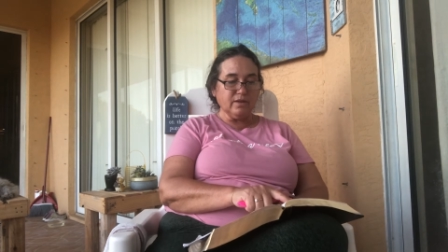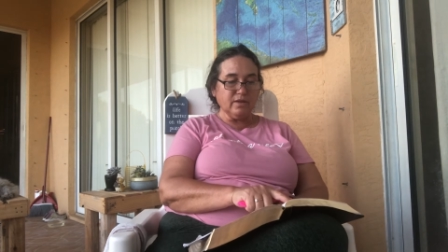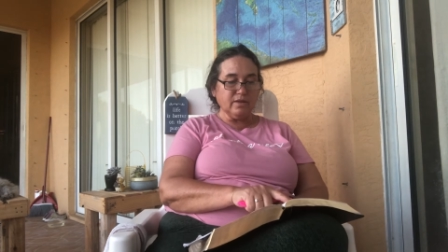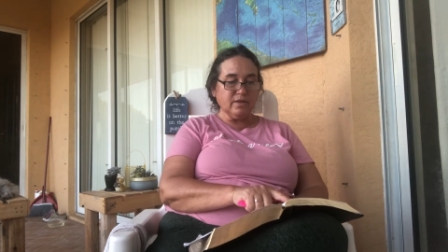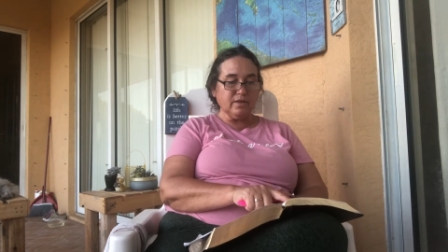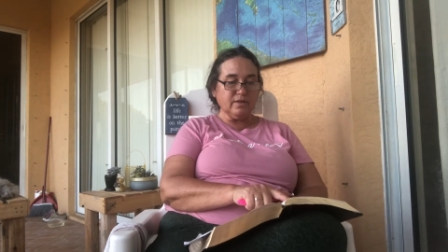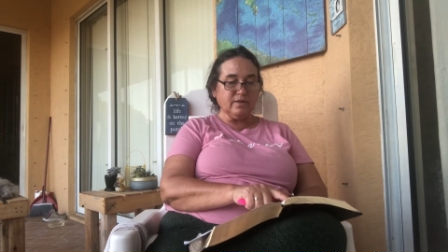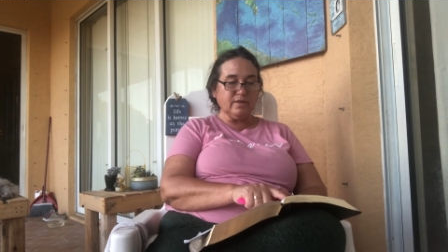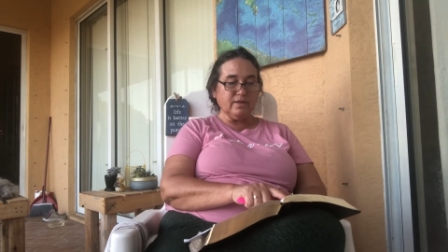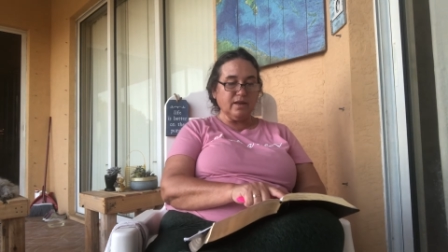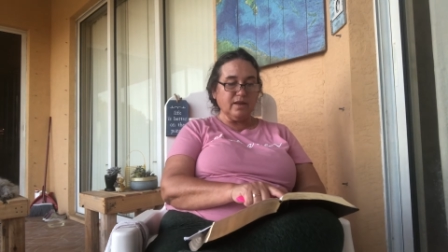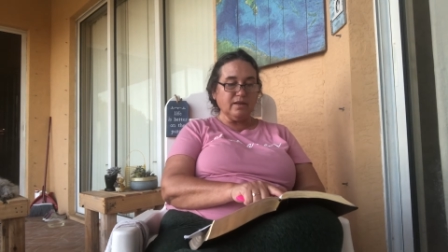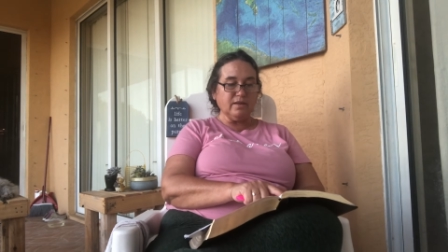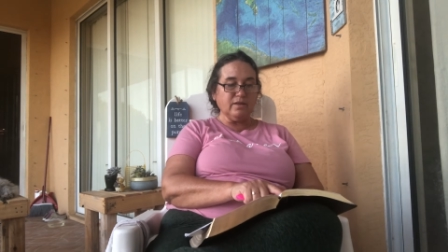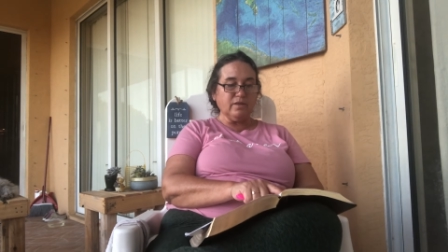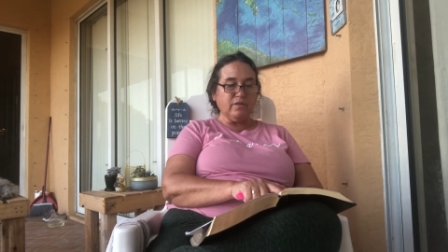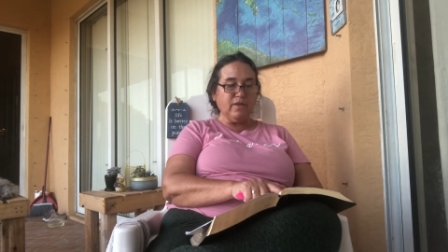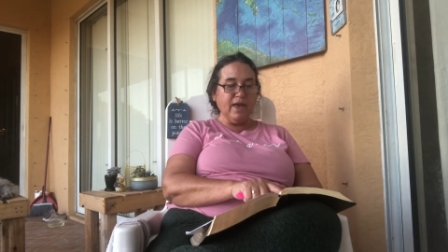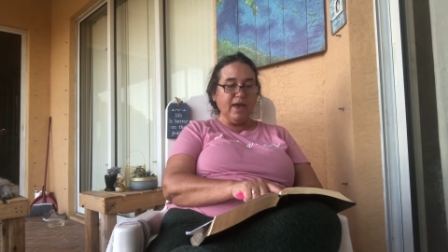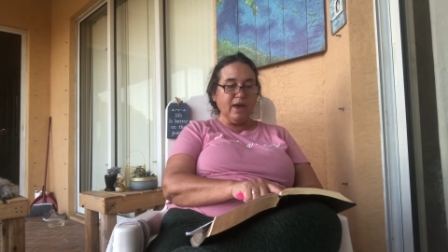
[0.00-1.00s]
the sons
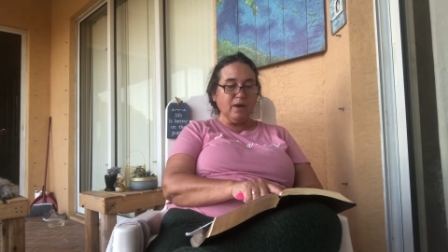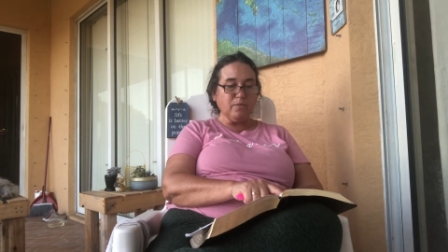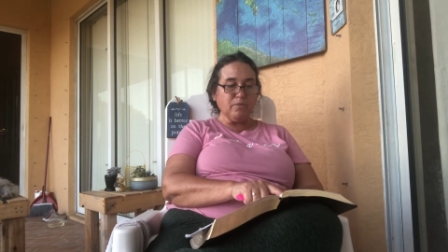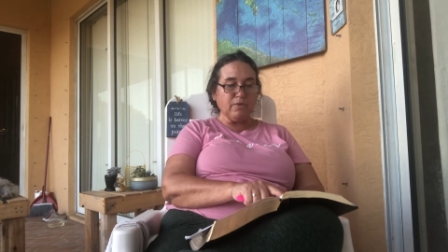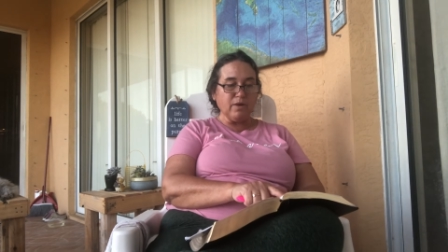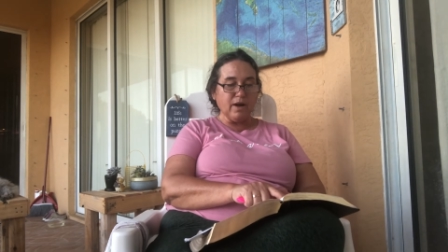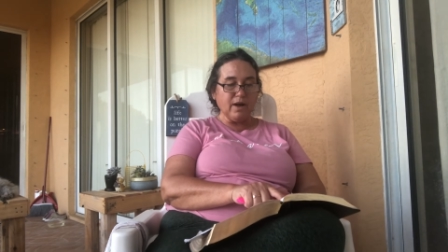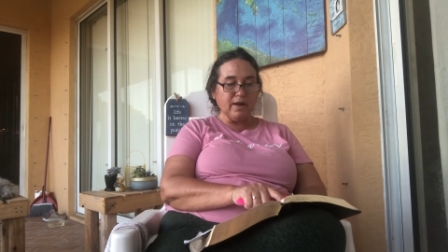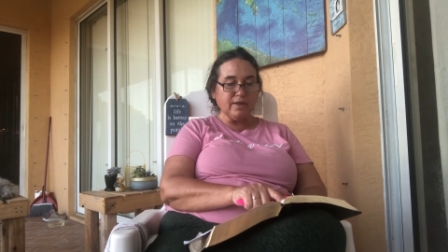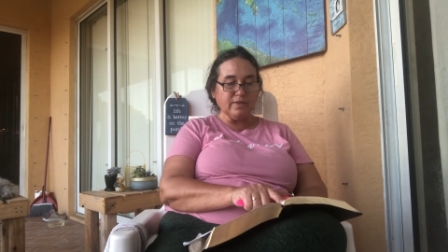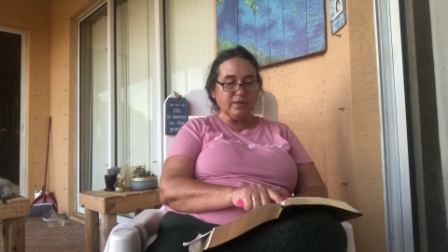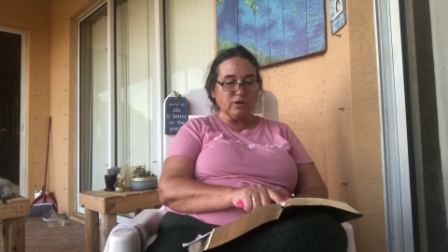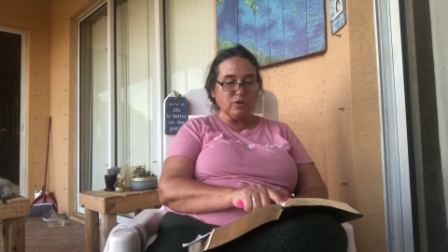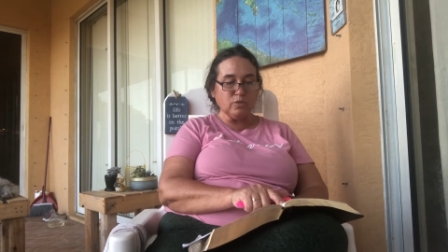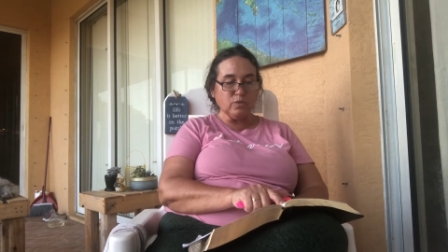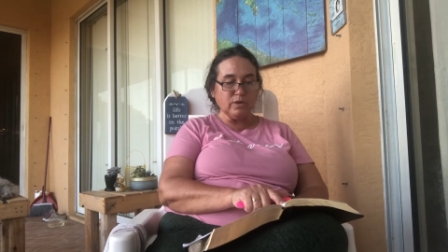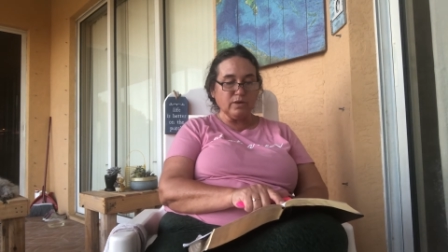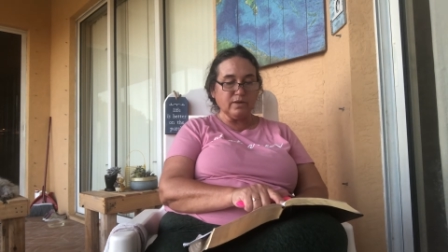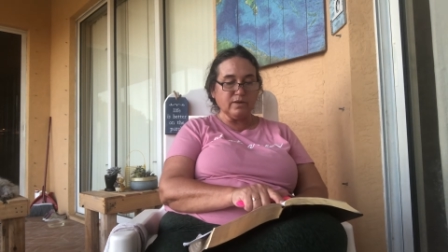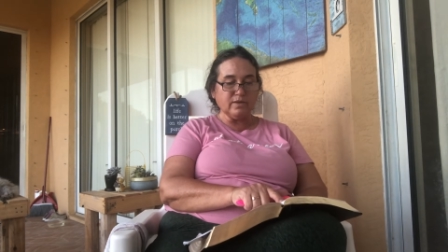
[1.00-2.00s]
of Hebron. There
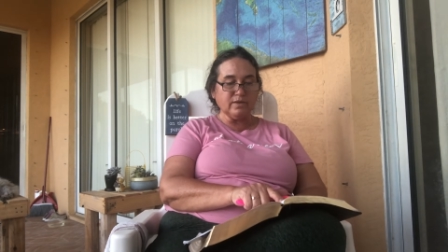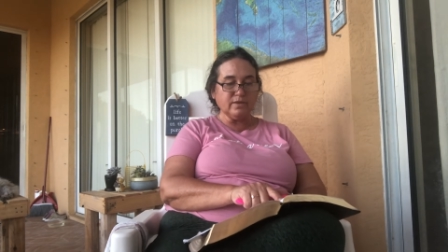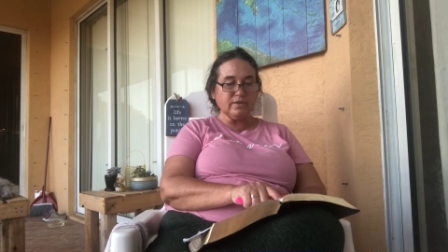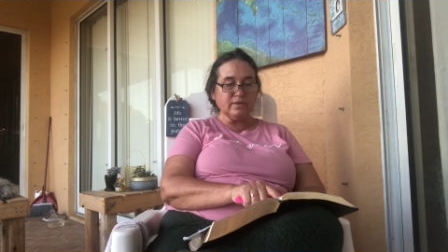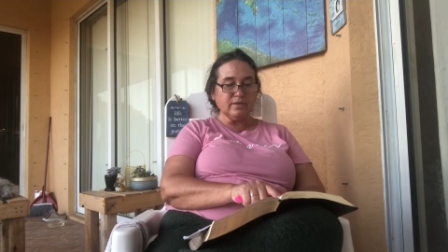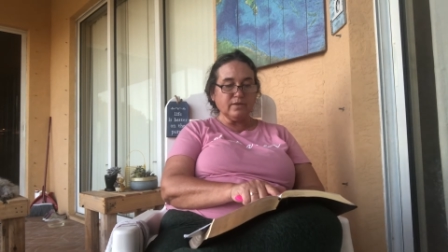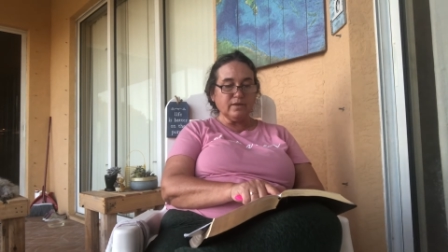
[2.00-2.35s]
was